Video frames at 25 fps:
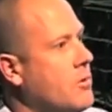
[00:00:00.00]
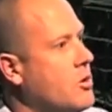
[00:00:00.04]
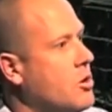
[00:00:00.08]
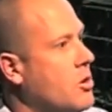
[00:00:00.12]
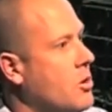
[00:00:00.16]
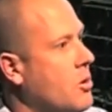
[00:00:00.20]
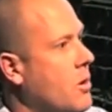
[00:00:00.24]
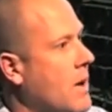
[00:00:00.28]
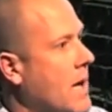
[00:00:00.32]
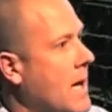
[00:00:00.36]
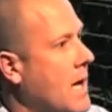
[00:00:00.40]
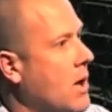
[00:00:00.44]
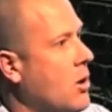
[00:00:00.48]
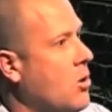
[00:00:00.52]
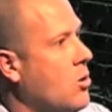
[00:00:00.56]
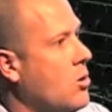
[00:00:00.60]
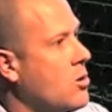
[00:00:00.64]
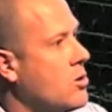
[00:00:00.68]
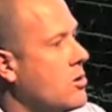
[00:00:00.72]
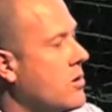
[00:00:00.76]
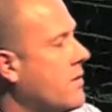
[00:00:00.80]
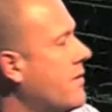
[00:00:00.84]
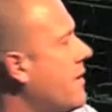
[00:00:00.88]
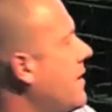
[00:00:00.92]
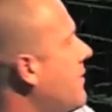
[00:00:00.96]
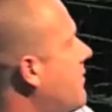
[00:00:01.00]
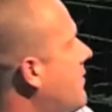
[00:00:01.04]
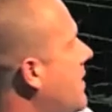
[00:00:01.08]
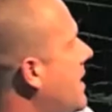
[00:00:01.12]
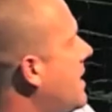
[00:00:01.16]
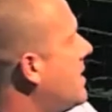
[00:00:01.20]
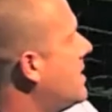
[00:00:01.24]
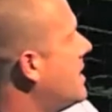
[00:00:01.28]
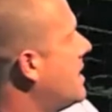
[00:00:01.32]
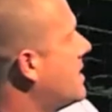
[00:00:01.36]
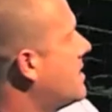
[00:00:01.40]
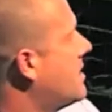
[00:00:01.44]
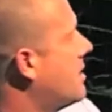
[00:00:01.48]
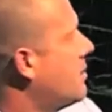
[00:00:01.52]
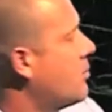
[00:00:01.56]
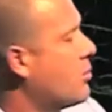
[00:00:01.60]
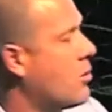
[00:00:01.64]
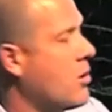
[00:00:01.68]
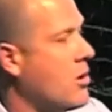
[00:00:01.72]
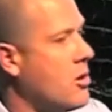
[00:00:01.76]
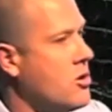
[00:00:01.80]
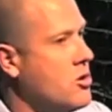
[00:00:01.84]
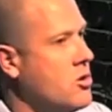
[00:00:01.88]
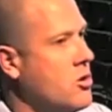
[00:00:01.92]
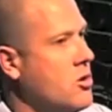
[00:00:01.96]
to our launch of our fantastic
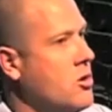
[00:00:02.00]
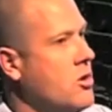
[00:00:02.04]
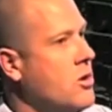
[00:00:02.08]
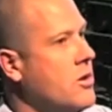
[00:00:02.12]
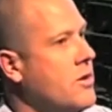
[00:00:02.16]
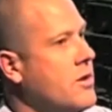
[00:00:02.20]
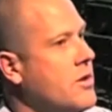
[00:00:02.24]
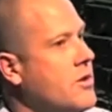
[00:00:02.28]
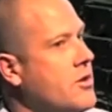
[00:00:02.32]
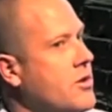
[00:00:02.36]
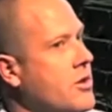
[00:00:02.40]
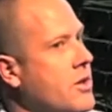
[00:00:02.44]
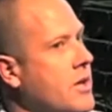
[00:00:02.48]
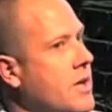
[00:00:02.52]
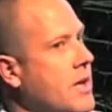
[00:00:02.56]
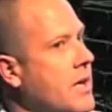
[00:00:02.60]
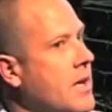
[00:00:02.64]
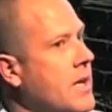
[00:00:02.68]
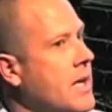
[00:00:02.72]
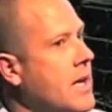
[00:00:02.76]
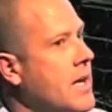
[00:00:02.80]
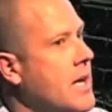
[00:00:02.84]
Pro Junior this year.